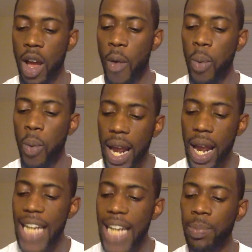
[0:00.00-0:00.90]
What
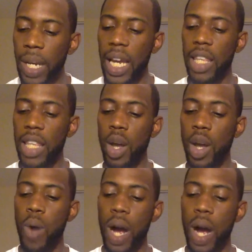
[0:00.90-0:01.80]
has been the
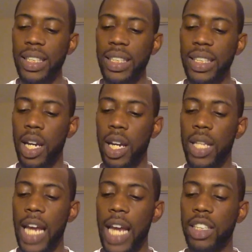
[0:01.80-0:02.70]
one skill
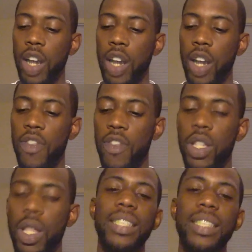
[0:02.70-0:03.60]
that has served you the
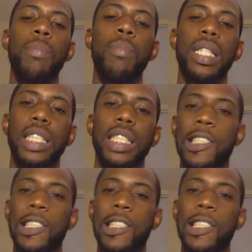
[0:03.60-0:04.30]
best in business?